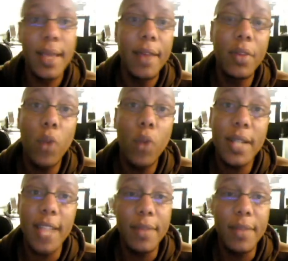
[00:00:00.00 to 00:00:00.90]
then what
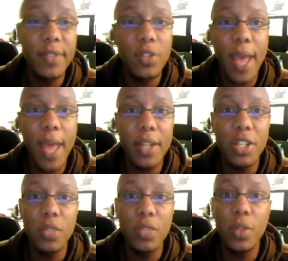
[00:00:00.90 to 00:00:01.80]
types of
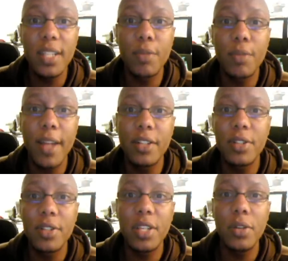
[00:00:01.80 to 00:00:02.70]
strategies would these
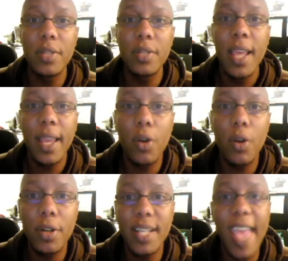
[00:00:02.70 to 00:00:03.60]
predators use in
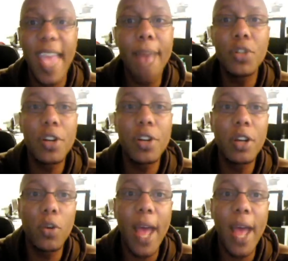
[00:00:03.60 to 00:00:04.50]
order to capture,
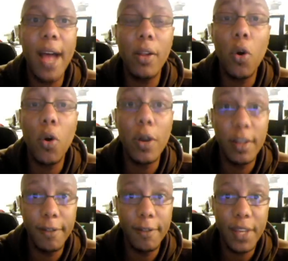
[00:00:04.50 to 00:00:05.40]
corral, or
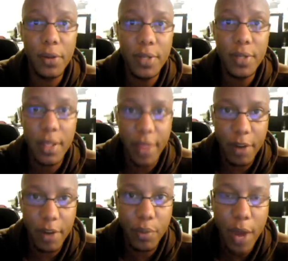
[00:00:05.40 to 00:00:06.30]
confuse
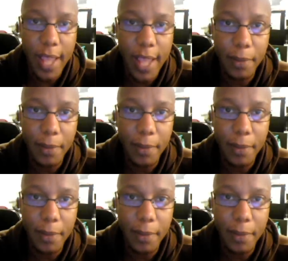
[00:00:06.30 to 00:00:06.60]
their prey?